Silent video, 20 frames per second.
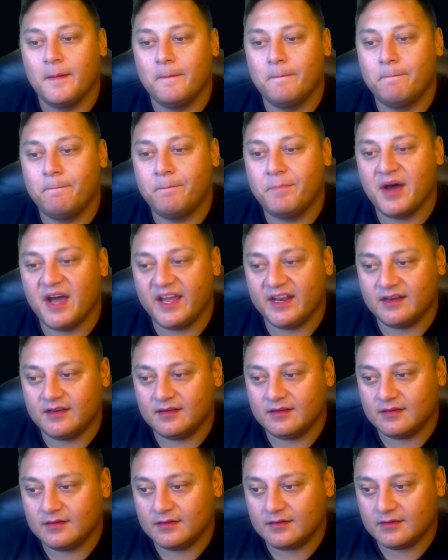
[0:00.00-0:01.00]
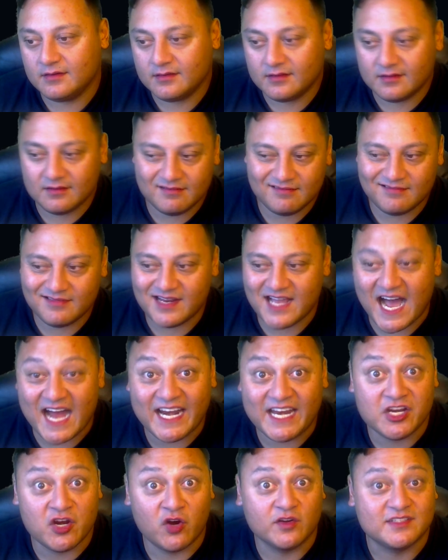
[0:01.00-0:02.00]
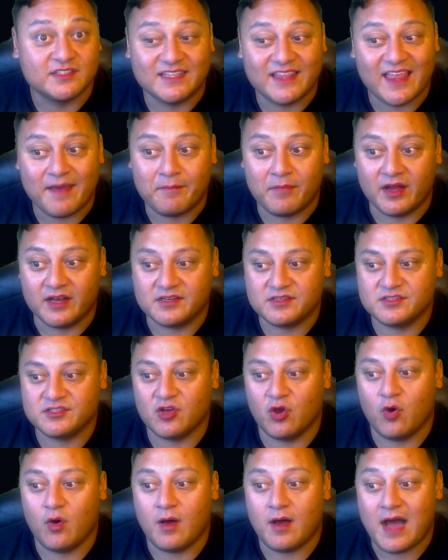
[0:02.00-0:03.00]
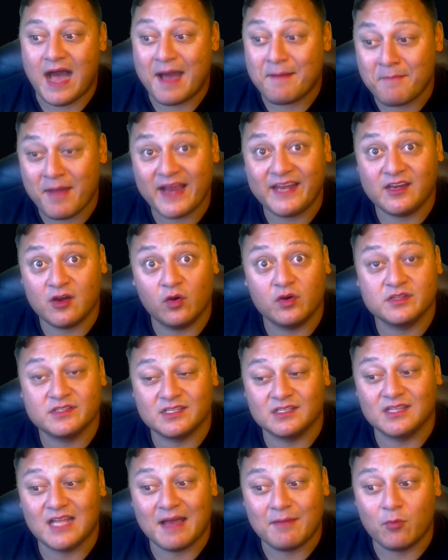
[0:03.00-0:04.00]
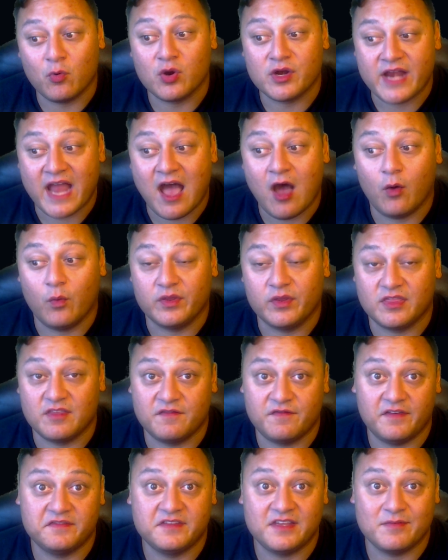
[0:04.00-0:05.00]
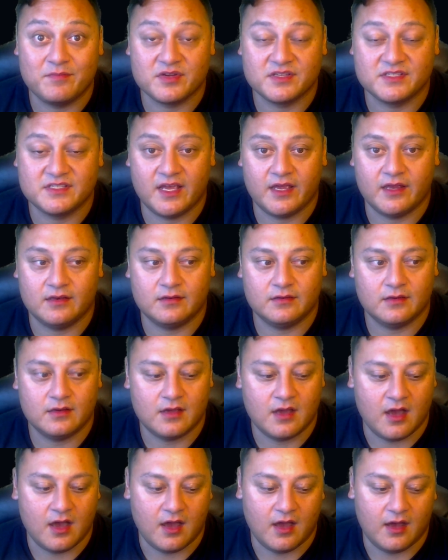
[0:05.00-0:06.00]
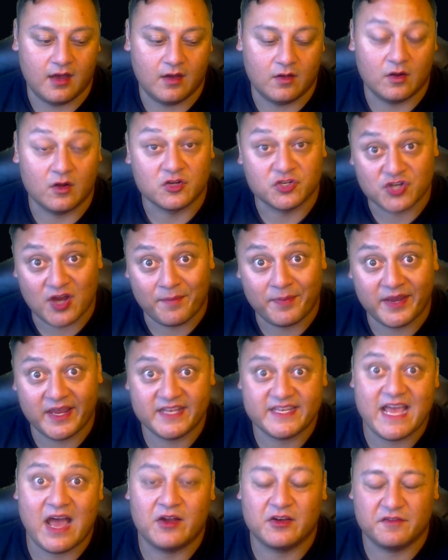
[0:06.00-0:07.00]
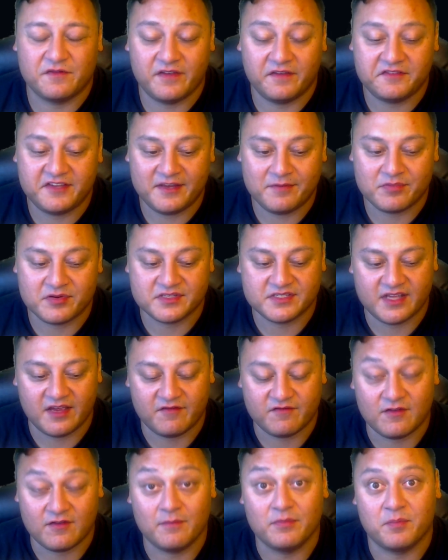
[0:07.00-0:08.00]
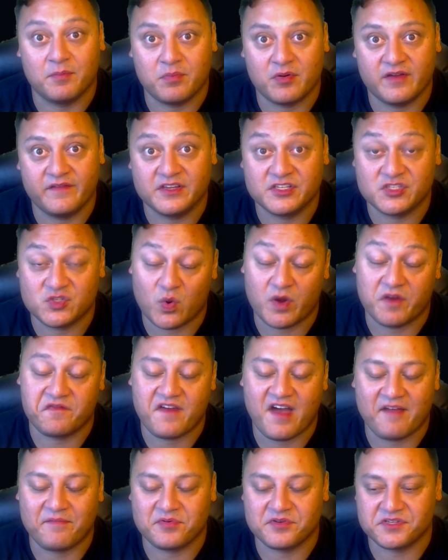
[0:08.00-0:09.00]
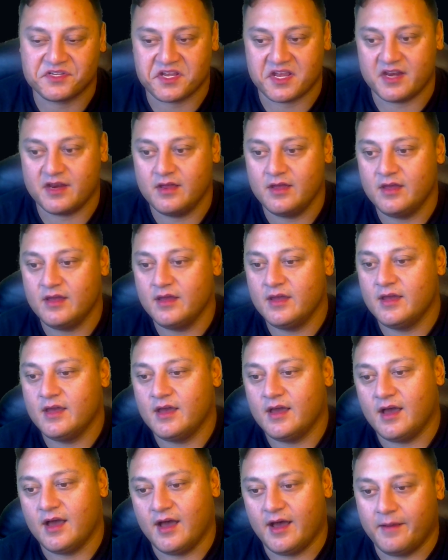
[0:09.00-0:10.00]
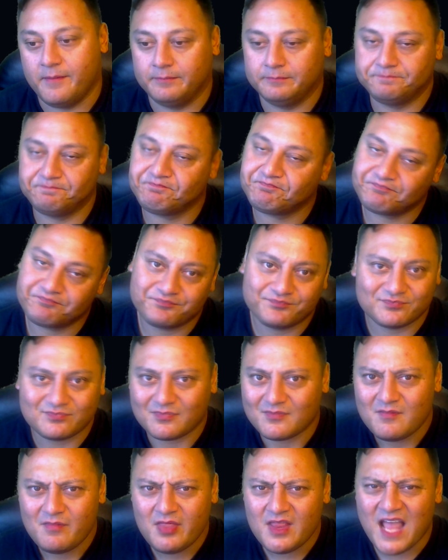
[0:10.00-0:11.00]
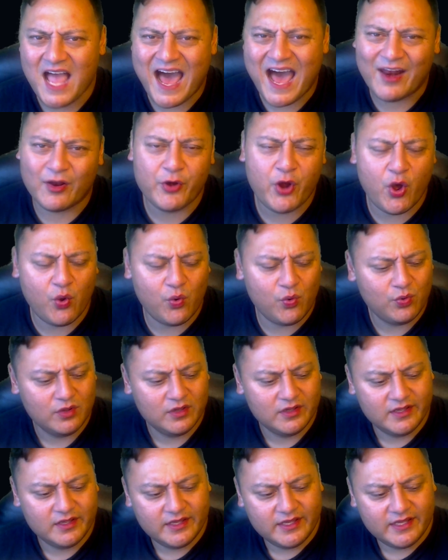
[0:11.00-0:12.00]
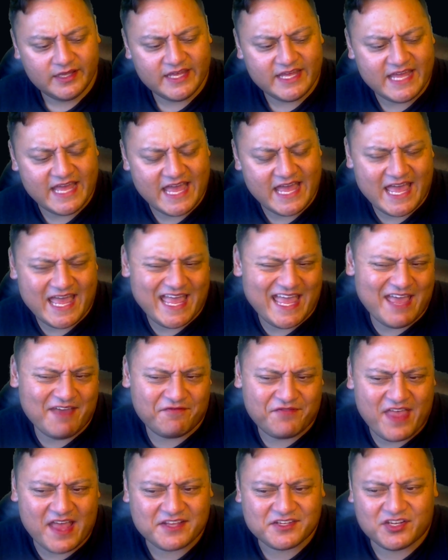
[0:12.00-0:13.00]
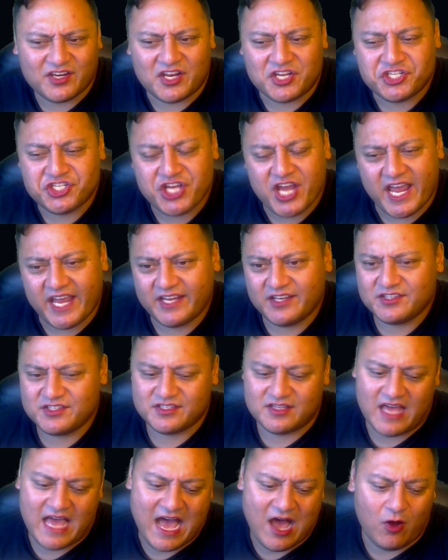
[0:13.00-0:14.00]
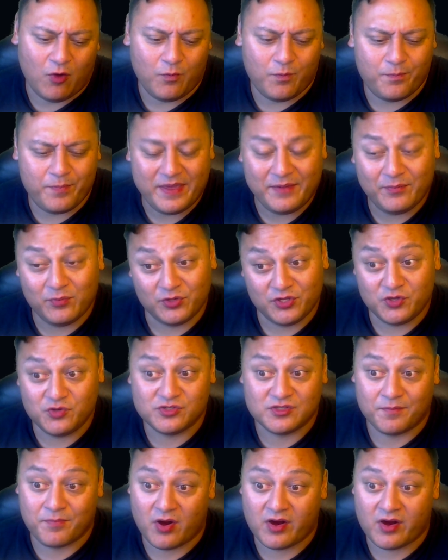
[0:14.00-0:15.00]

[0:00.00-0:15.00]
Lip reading: but I didn't notice it that much, so I might notice it a lot more now with the 15%, or dropping it down to 15% from the previous 25%. I don't know if that's going to change how people use the perk